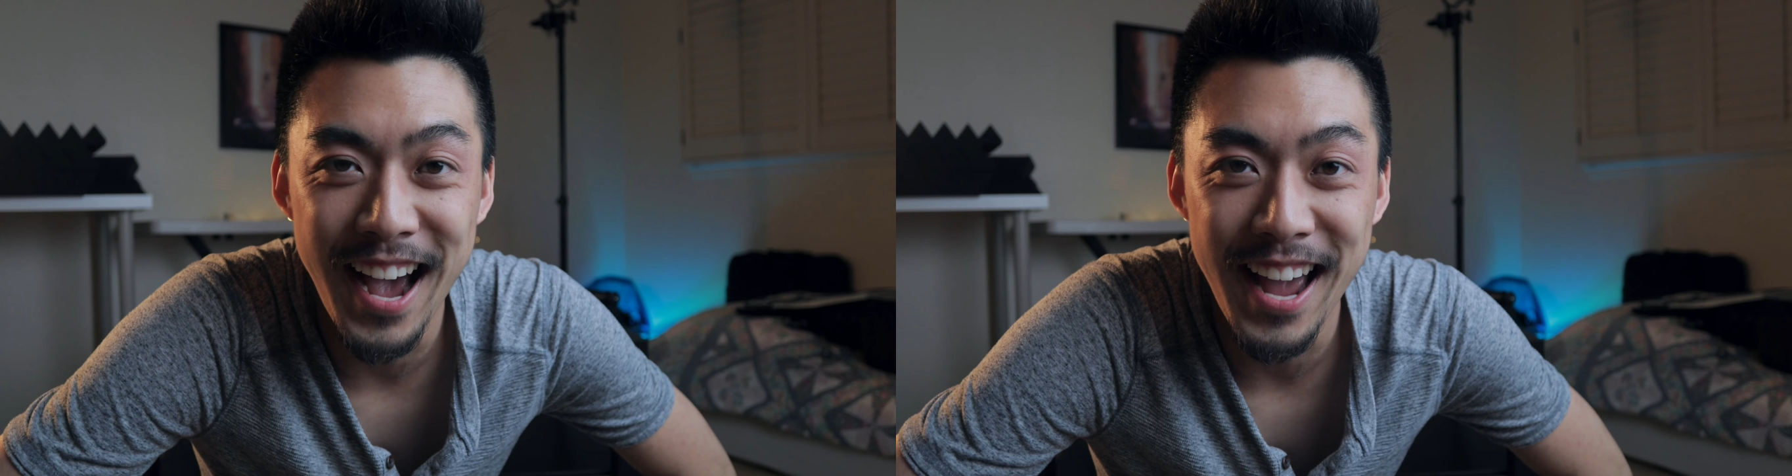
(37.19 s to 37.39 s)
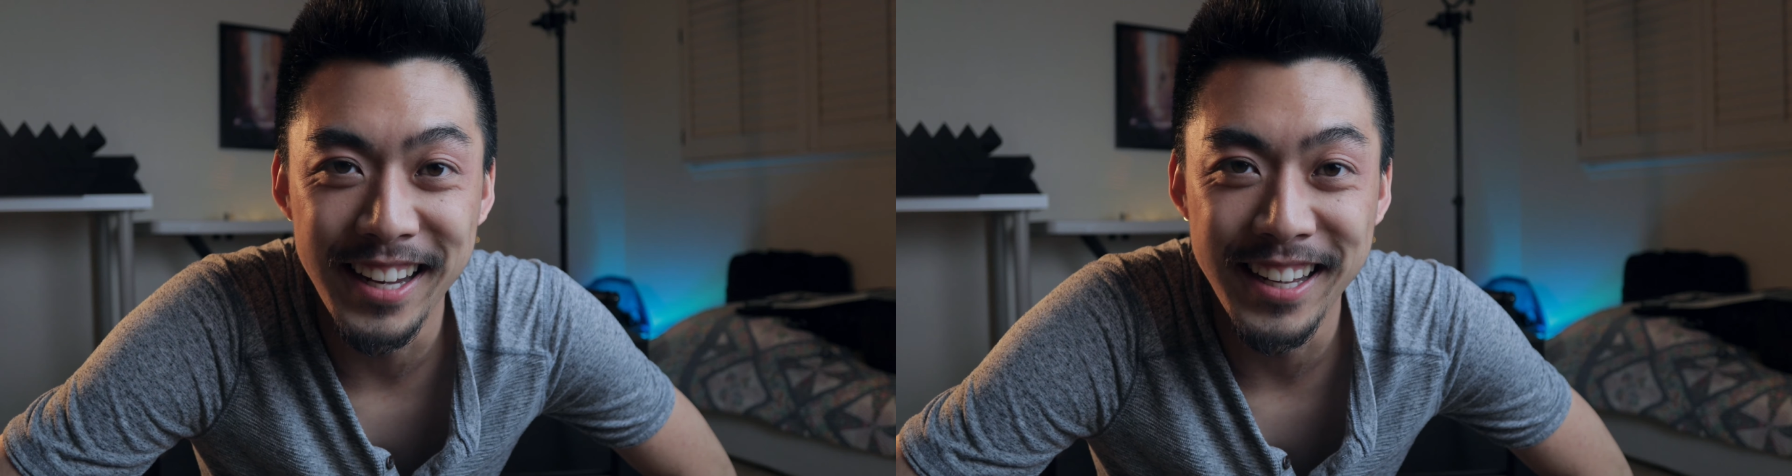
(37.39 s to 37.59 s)

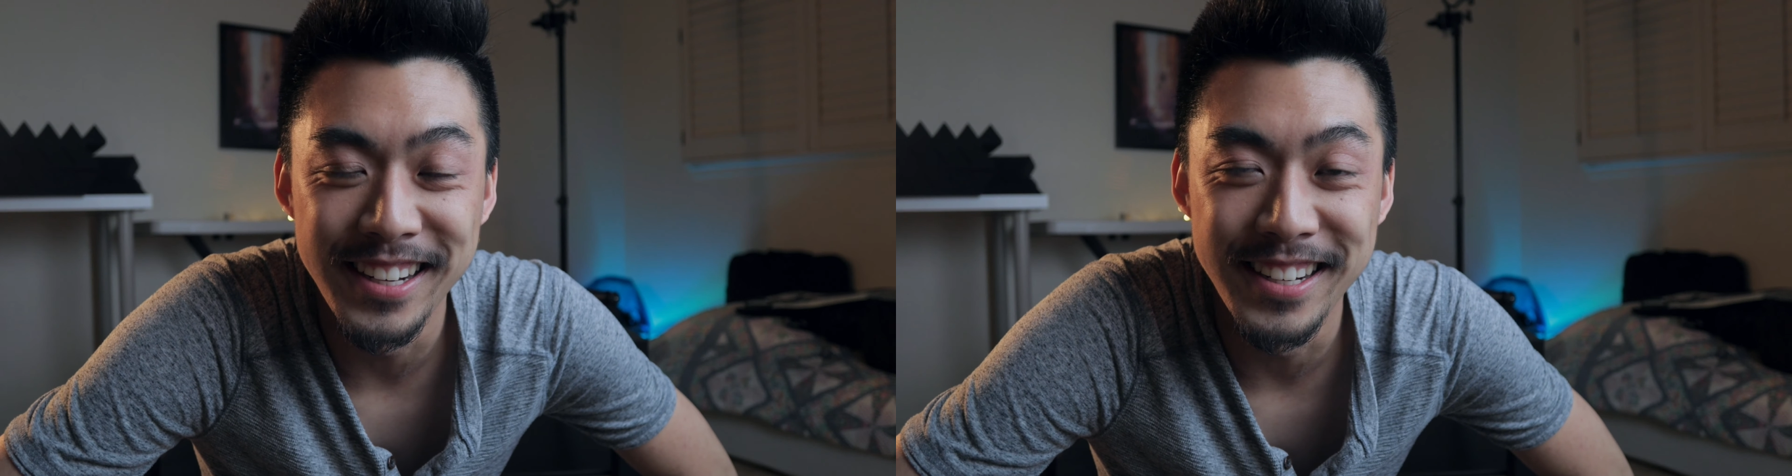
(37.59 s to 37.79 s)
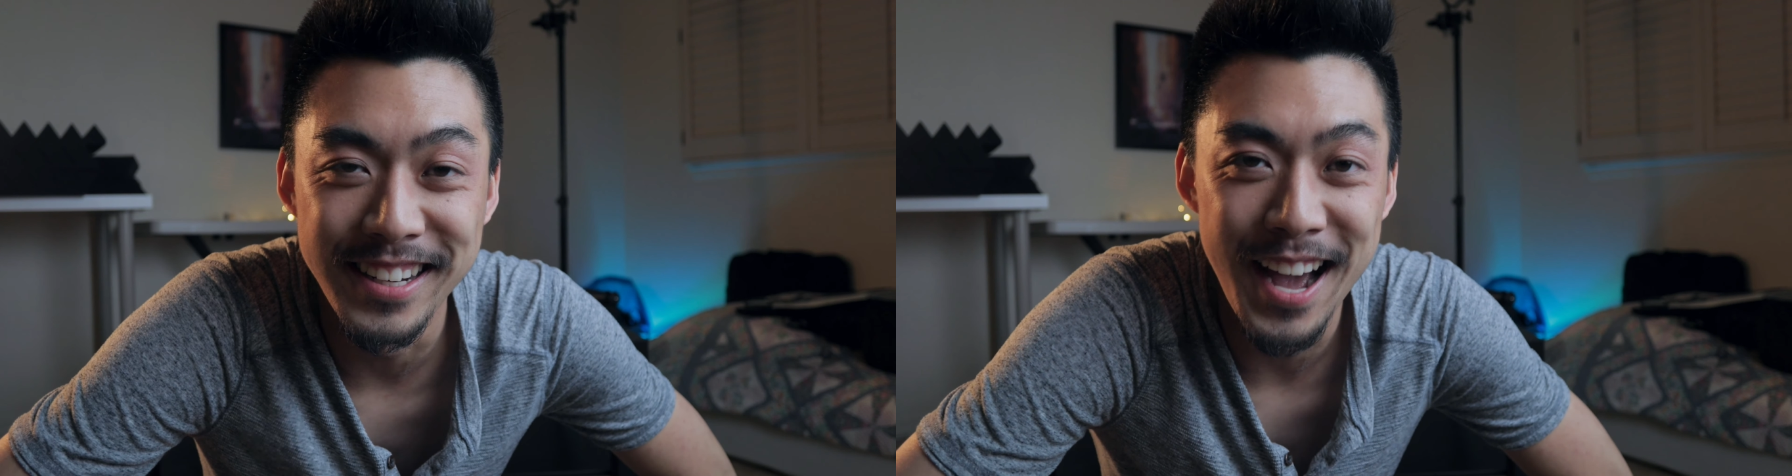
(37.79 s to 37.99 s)
I
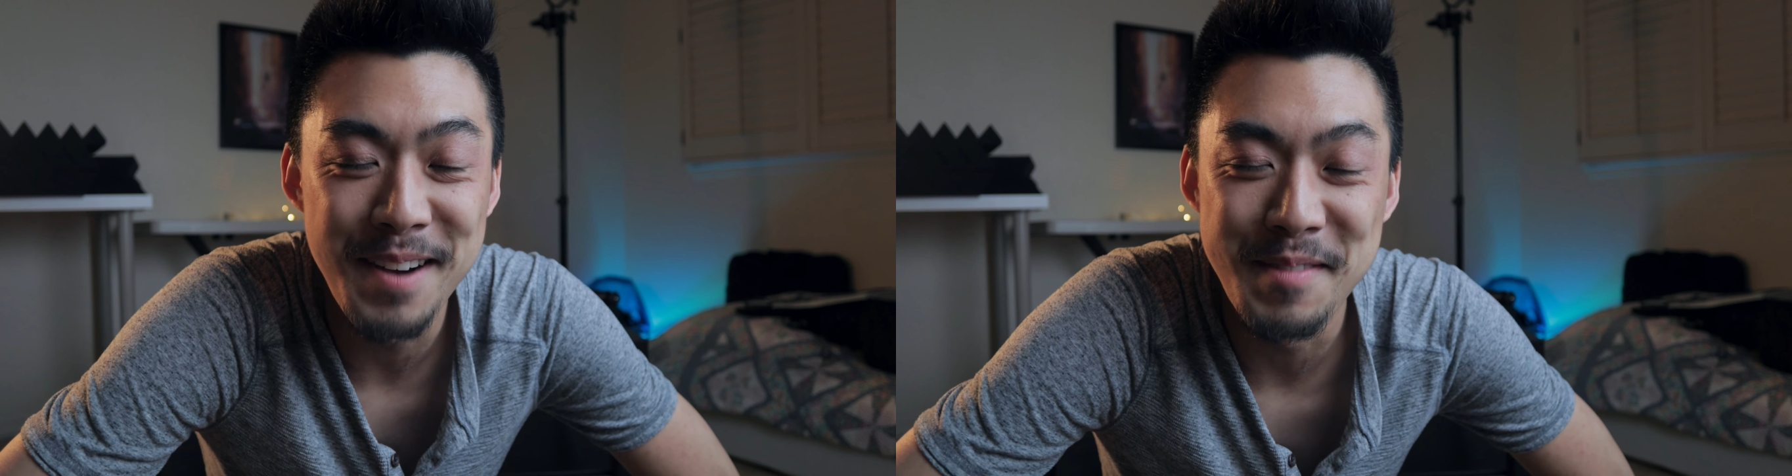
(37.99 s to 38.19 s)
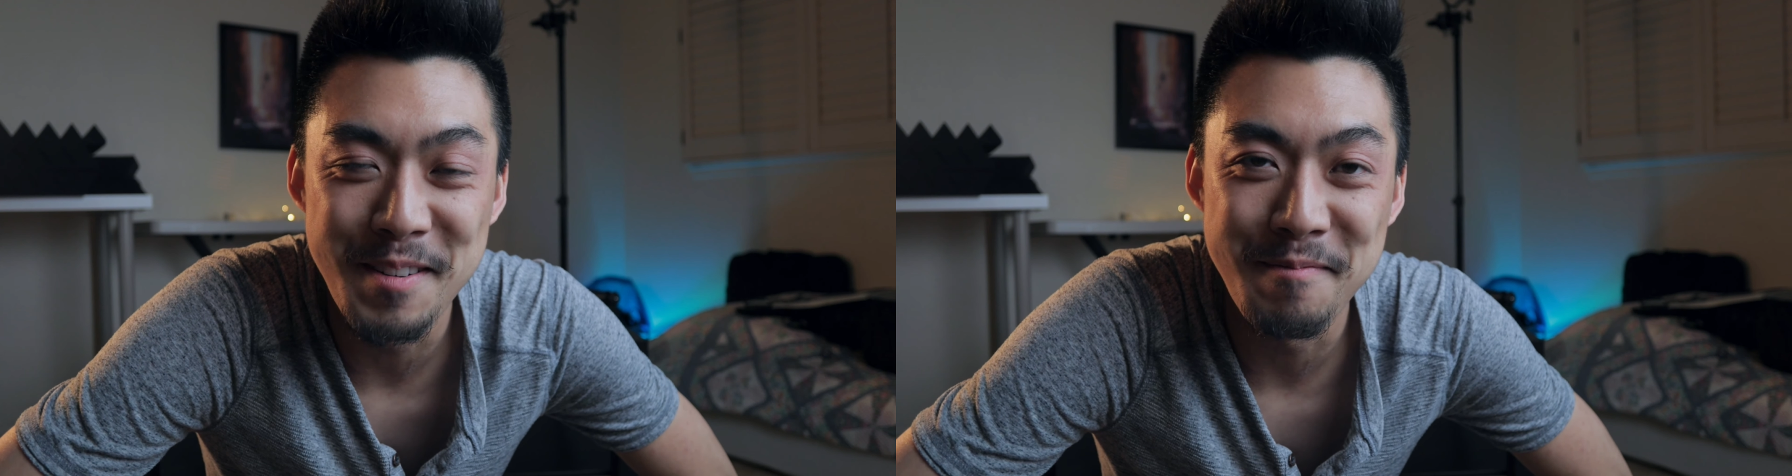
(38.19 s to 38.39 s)

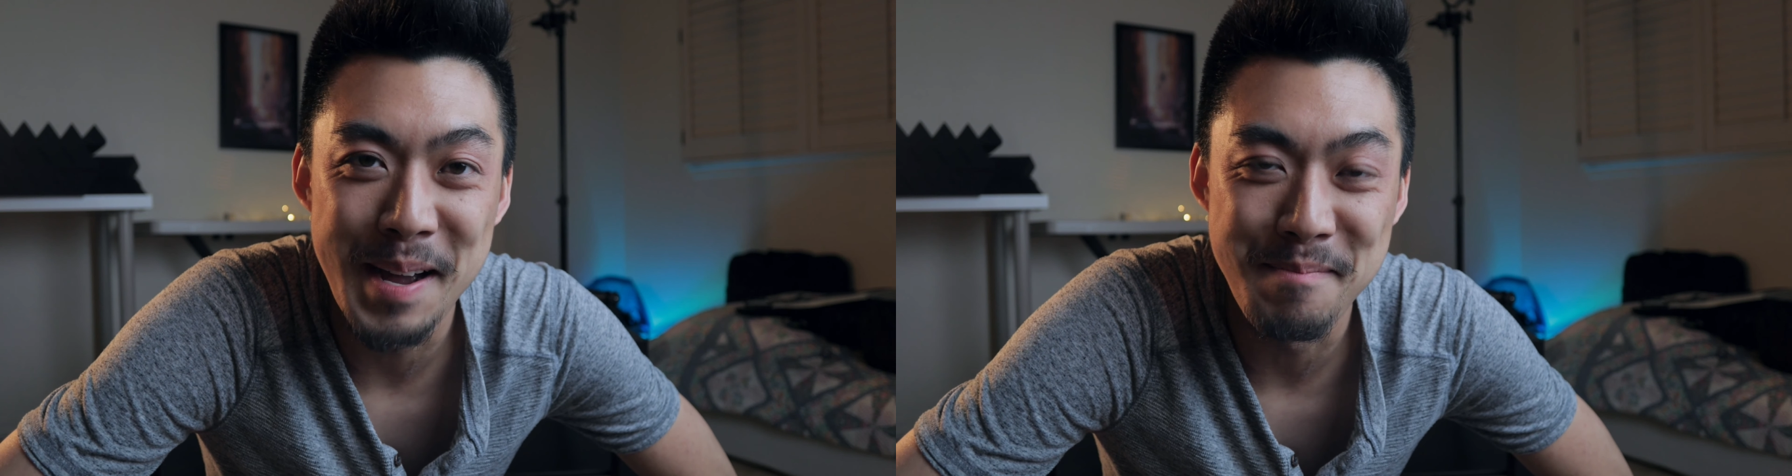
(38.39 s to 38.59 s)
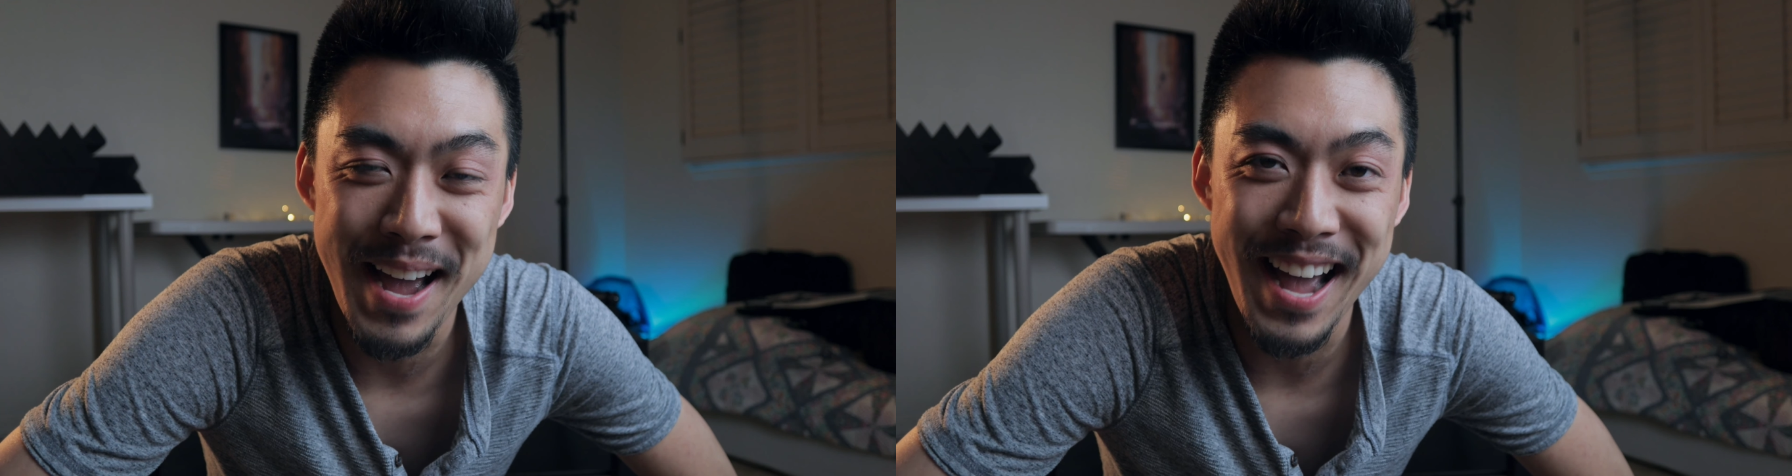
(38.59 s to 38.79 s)
cannot move
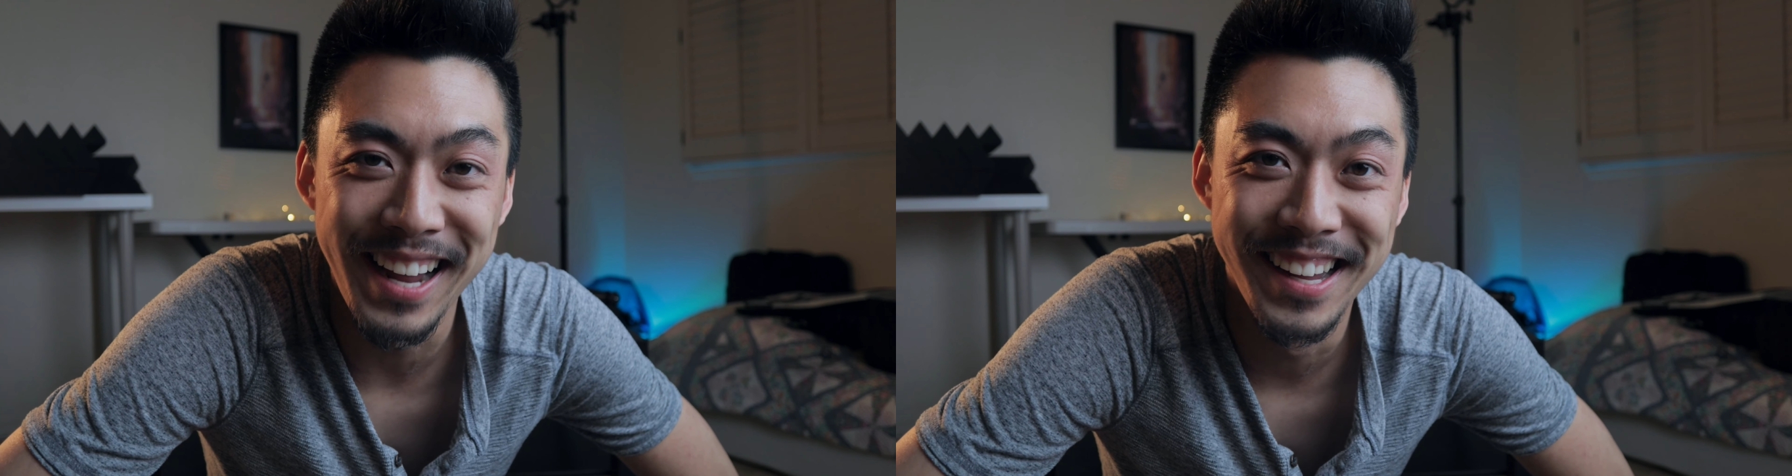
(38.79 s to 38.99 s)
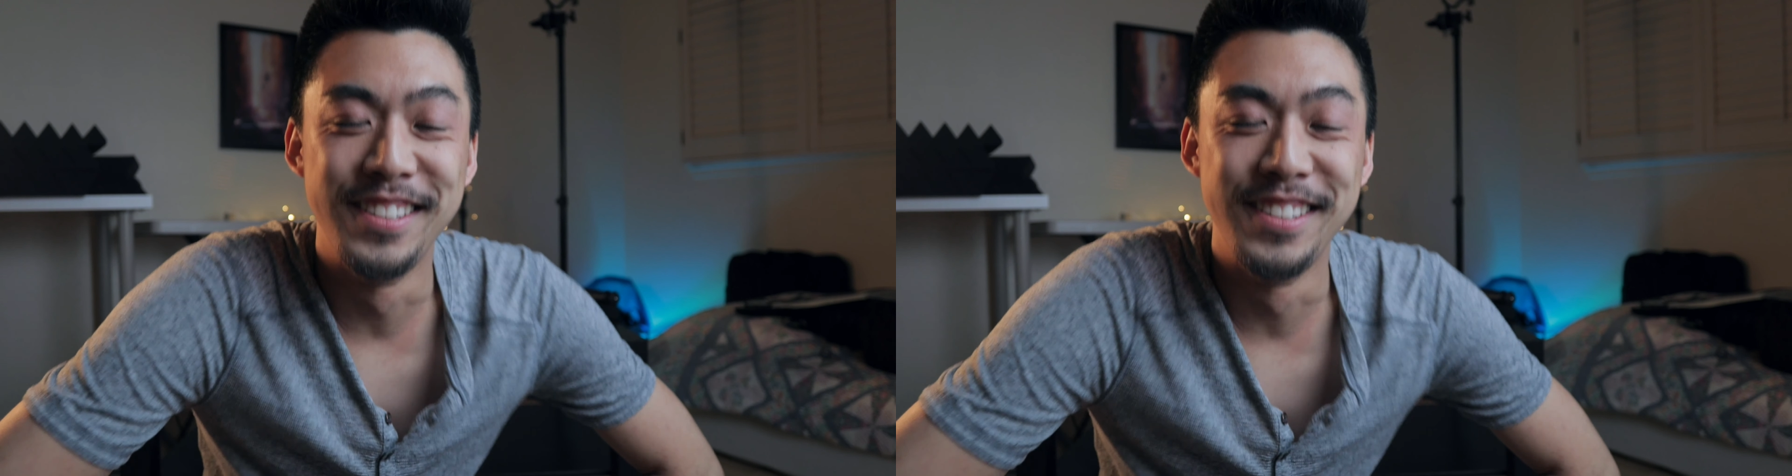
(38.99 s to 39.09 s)
my back.